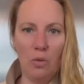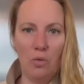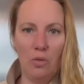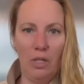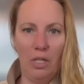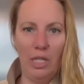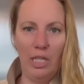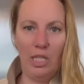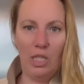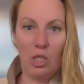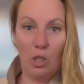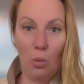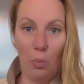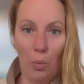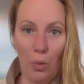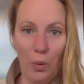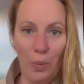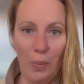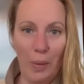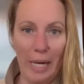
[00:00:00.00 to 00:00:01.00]
really
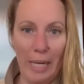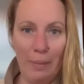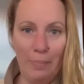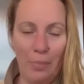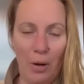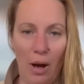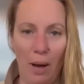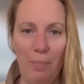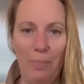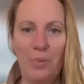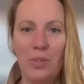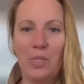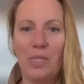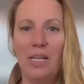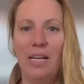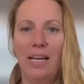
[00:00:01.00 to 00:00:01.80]
super big bombs,